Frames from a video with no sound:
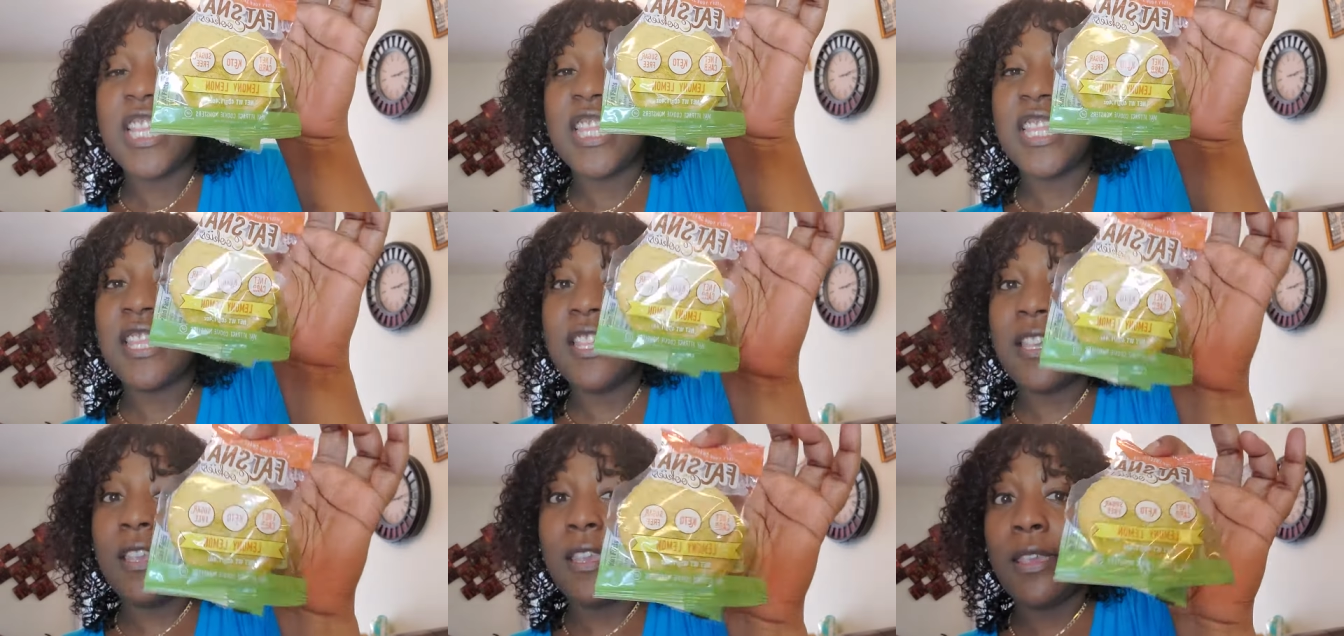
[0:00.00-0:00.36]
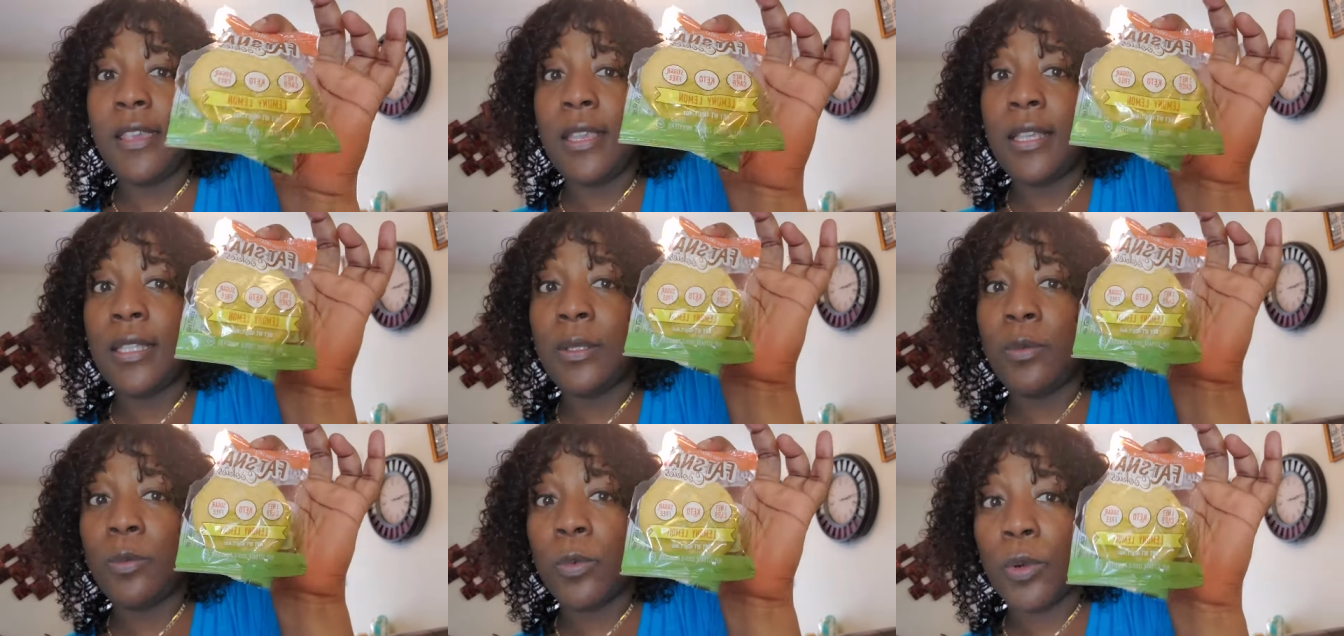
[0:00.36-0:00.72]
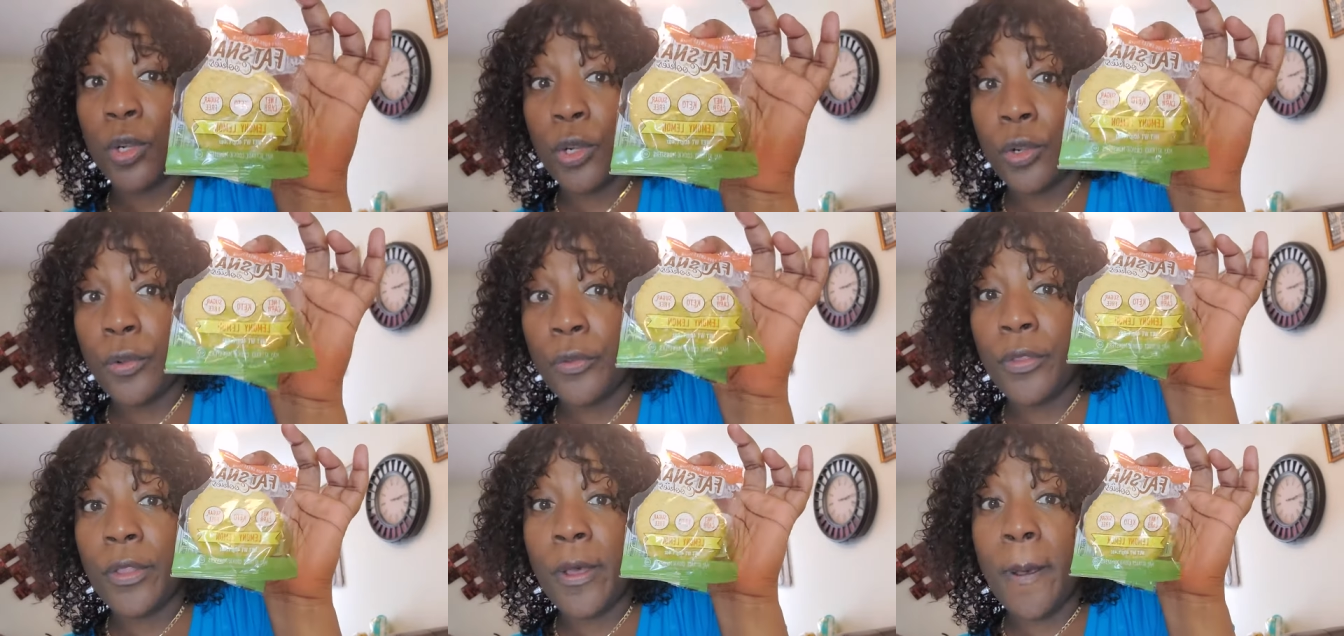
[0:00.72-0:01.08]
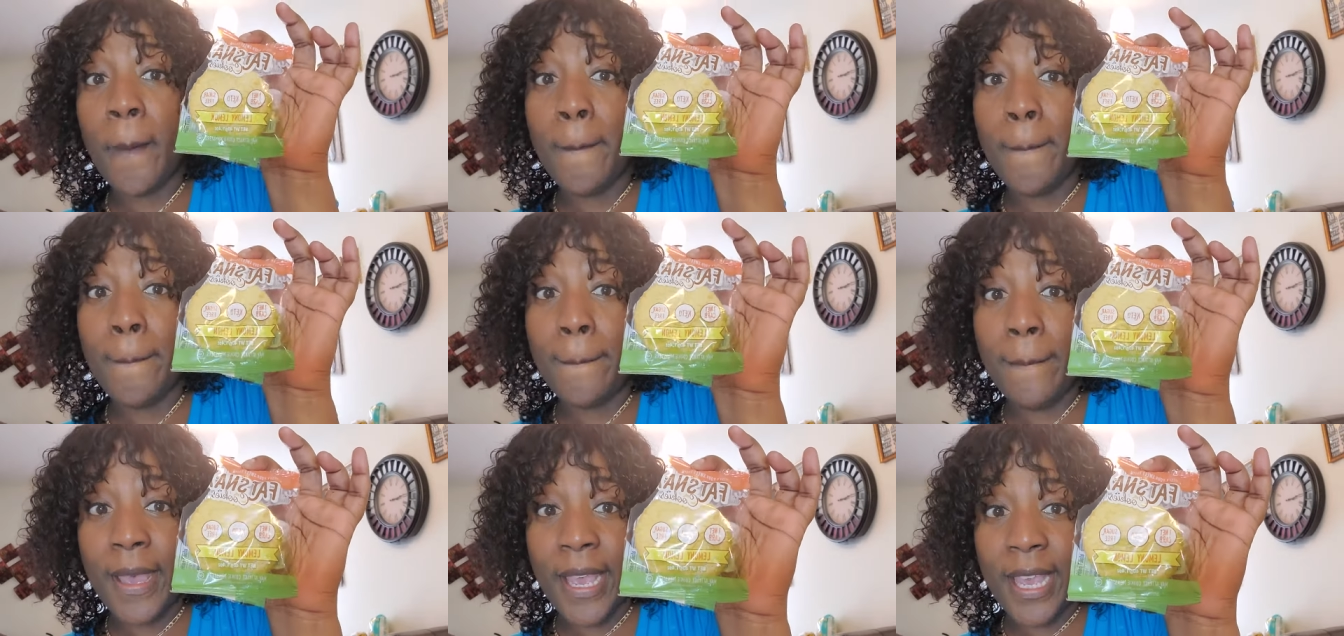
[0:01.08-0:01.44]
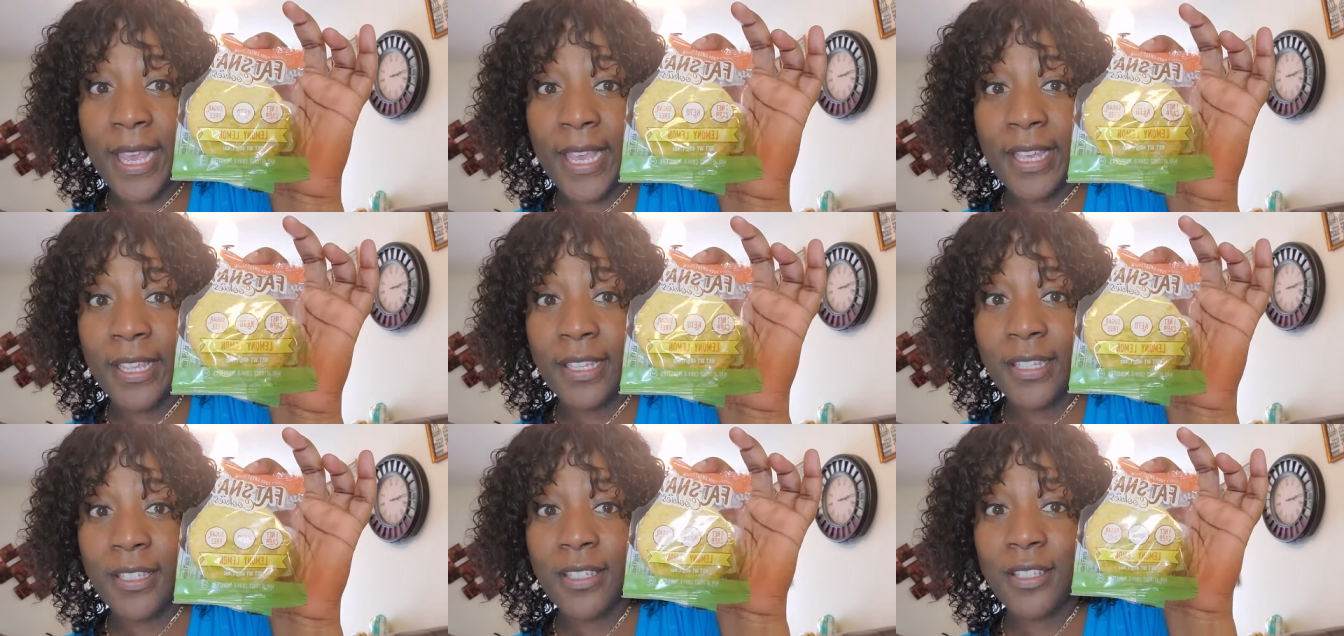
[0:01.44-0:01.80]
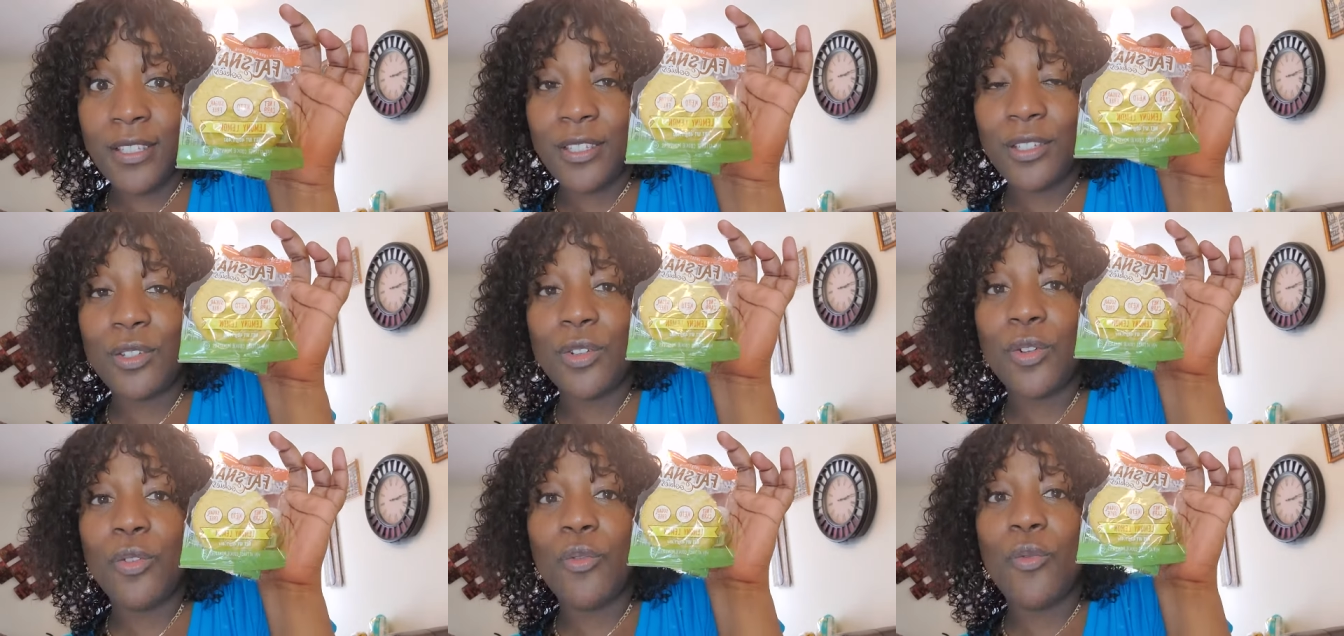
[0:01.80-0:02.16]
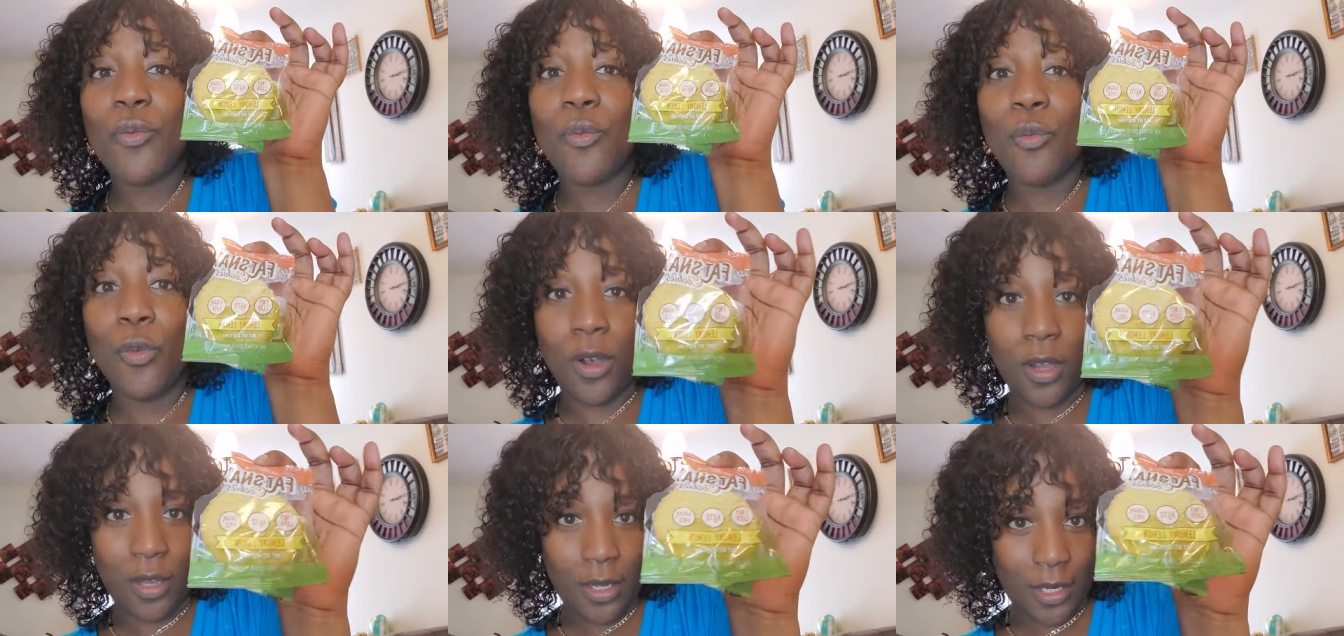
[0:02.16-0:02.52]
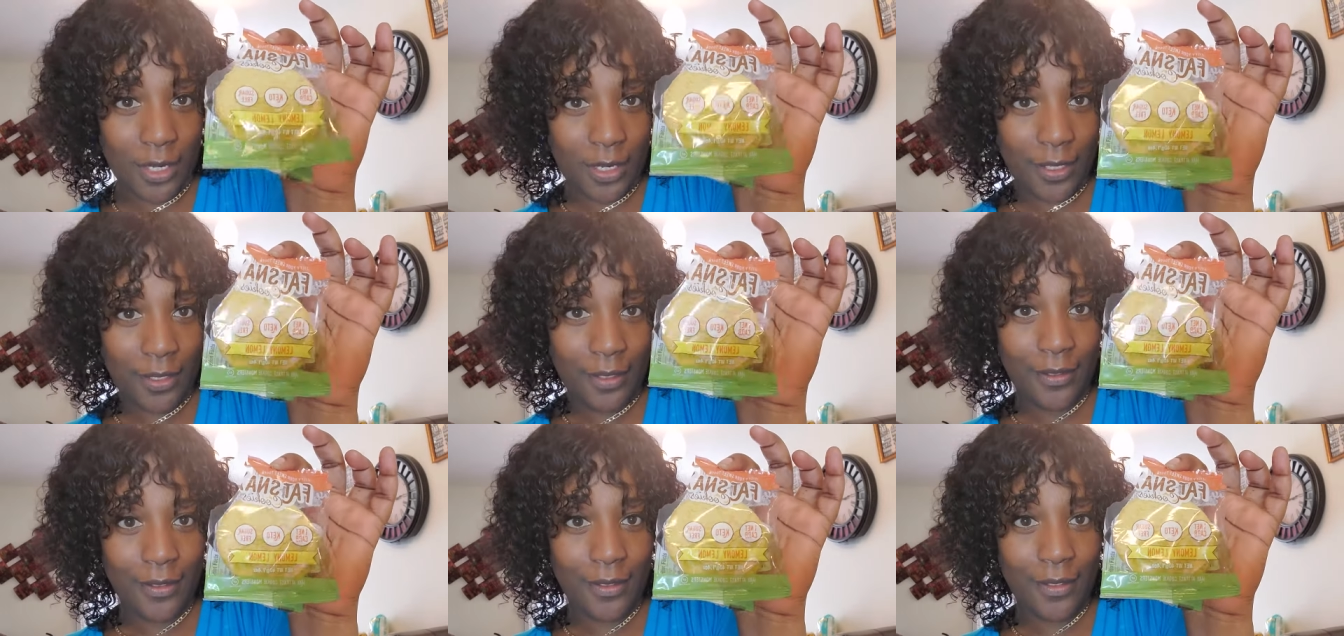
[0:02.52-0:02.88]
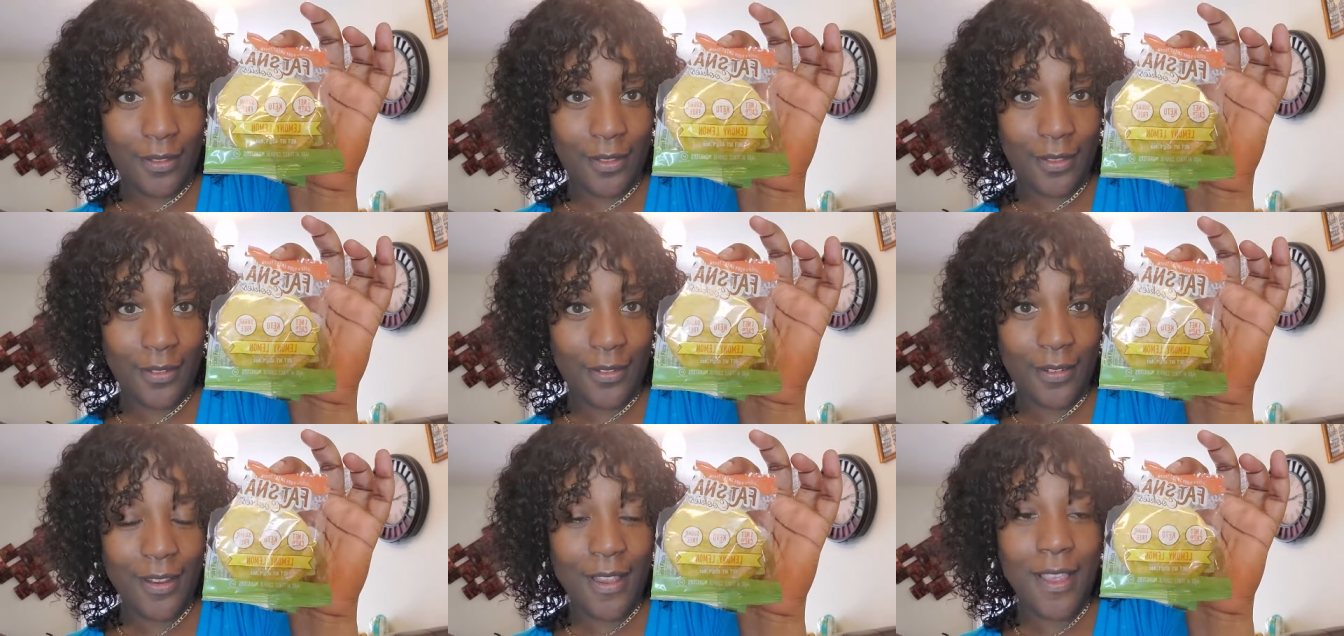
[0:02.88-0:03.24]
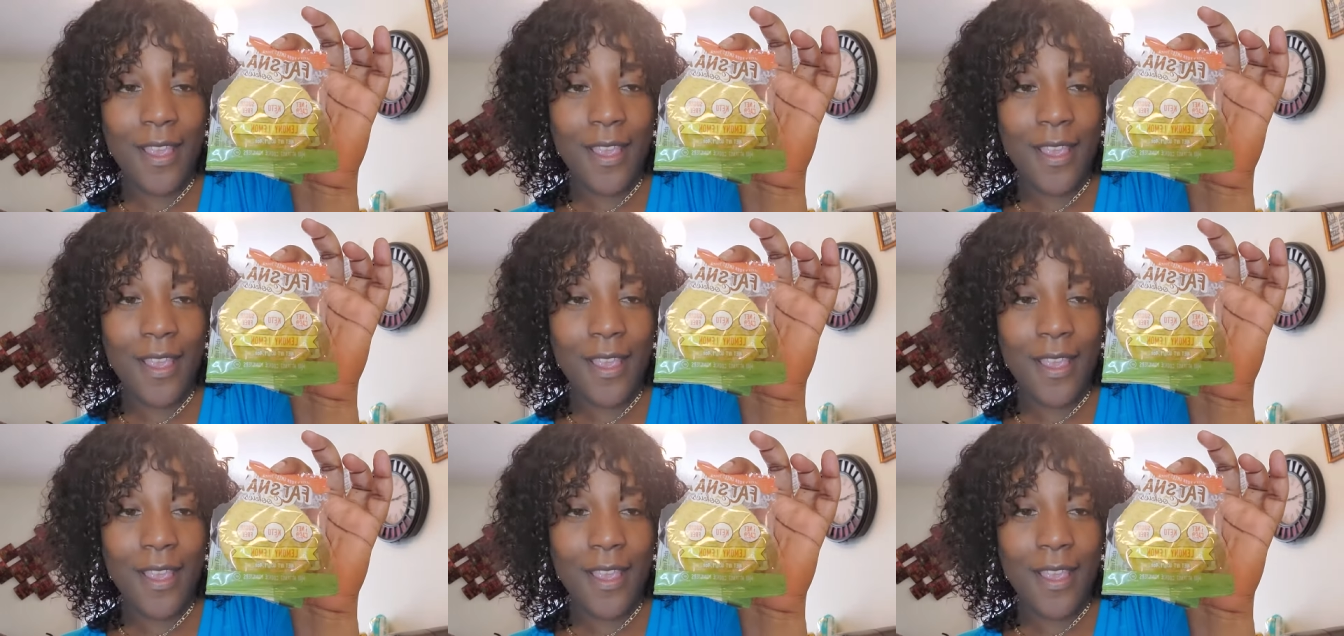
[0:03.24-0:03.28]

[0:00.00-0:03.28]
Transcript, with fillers: These were the best ones